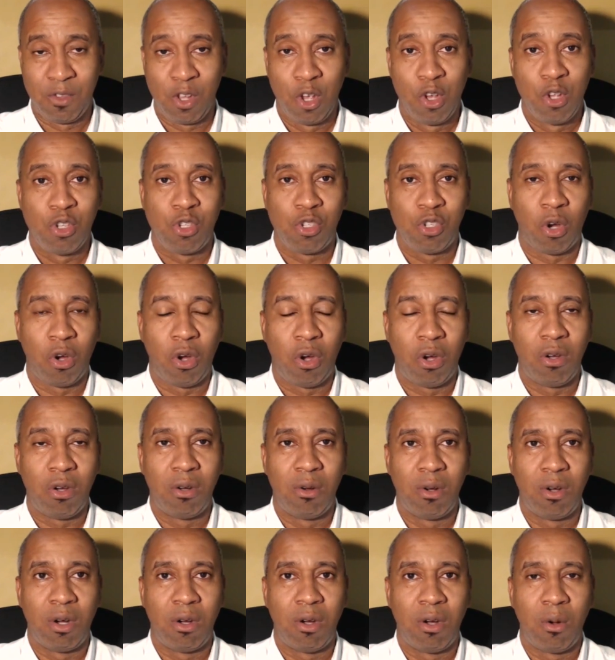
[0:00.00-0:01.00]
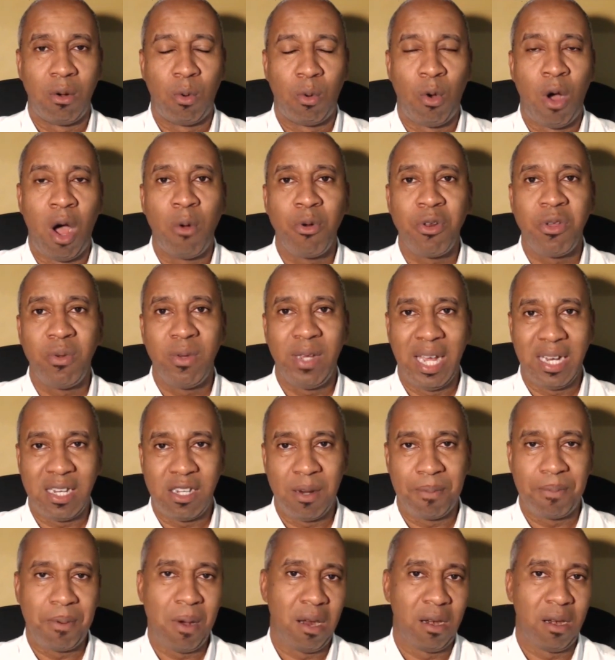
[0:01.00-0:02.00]
So how do you get
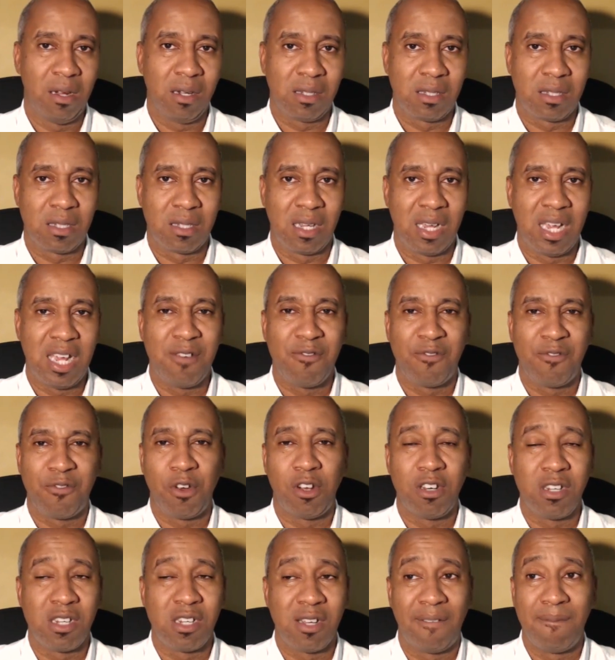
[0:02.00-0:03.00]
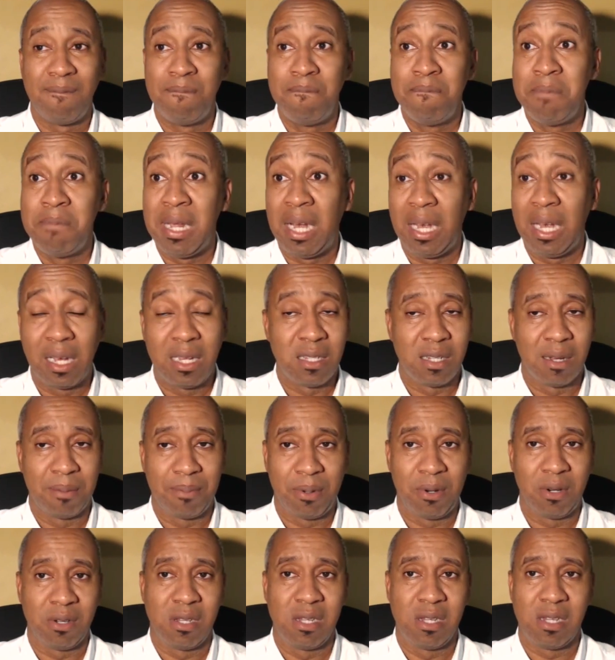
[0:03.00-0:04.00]
your products in front of millions of
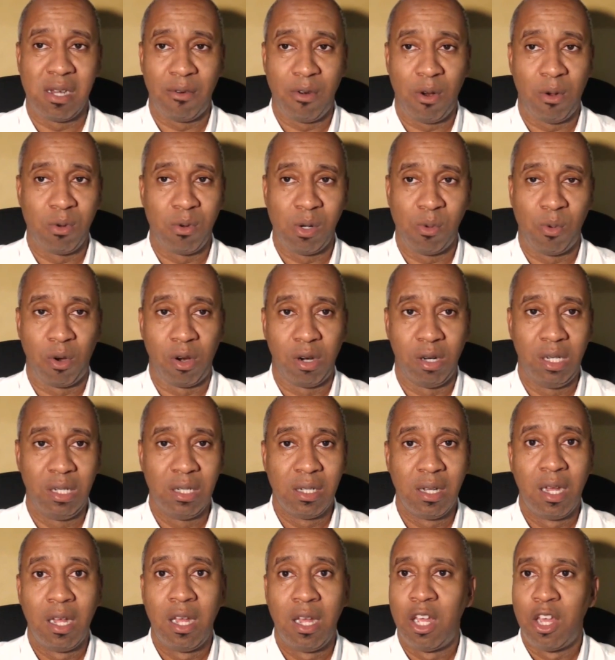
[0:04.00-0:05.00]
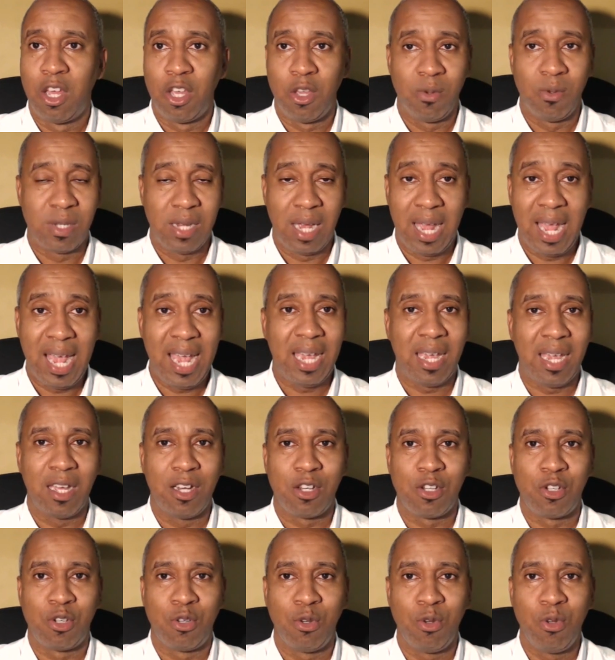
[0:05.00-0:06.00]
persons around the world? You say, hey,
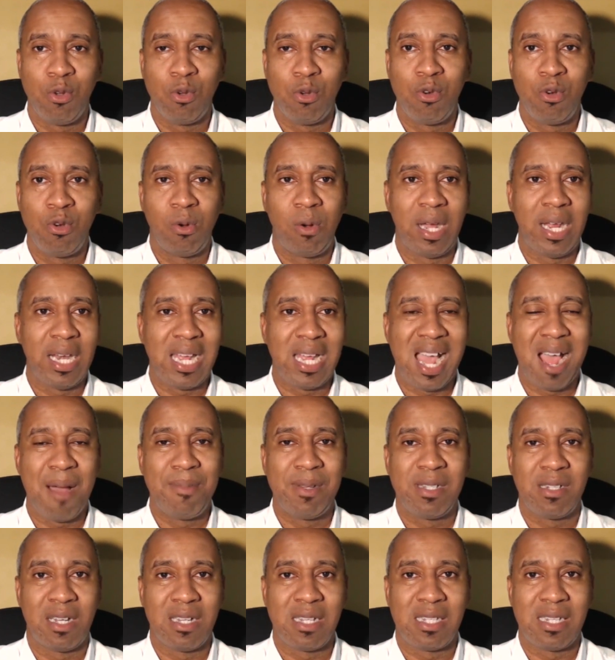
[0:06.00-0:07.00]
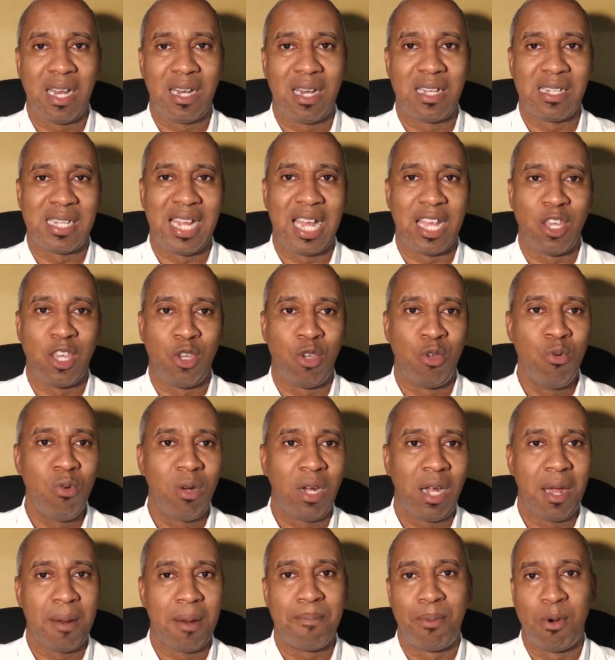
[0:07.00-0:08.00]
do you know any Amazon sellers that you
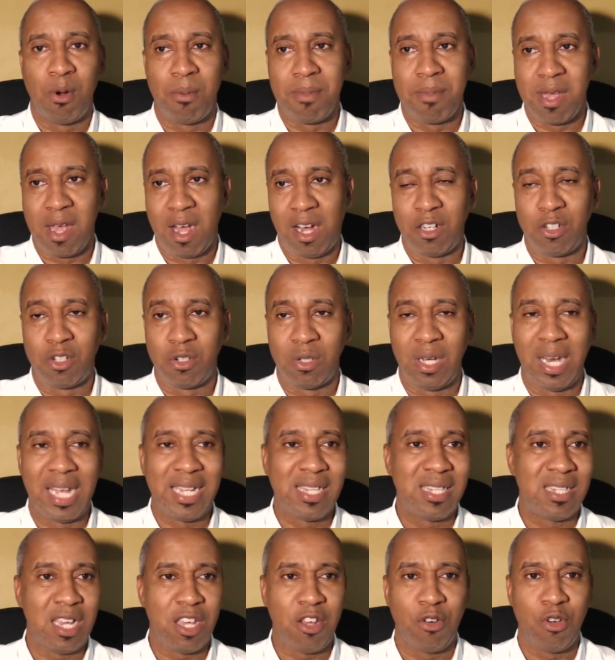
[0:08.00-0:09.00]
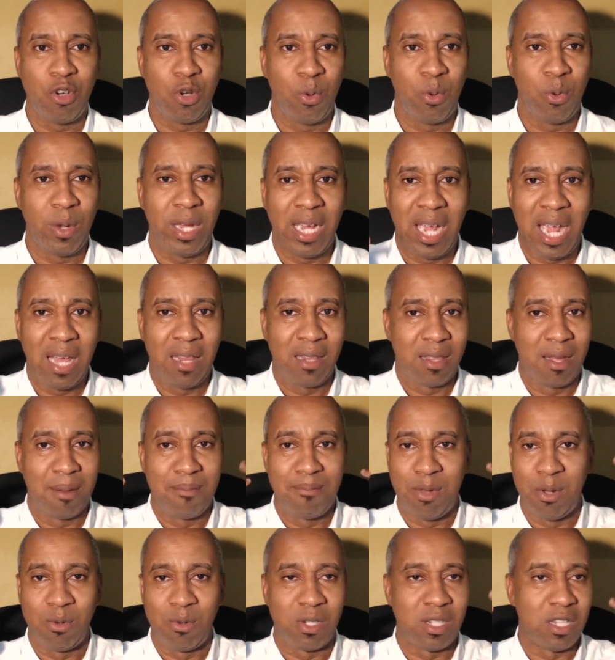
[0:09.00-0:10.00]
can put me onto? Let's say you're doing health and
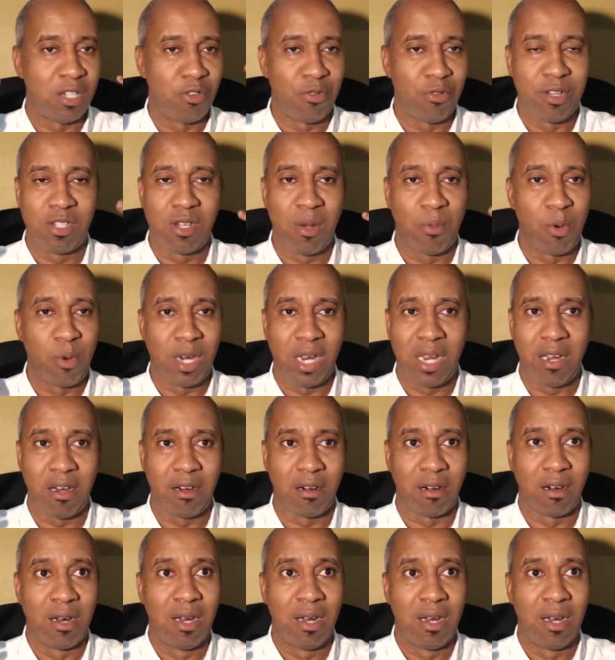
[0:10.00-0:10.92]
beauty, you're doing something with hair.